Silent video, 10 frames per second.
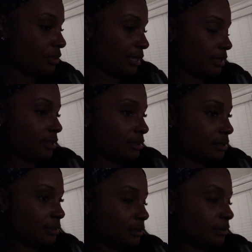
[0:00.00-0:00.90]
Oh, you guys.
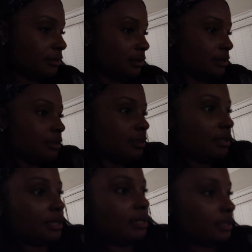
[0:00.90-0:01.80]

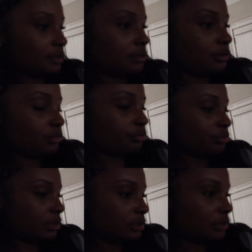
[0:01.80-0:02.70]
I got this
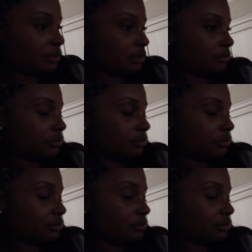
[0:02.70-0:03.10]
really,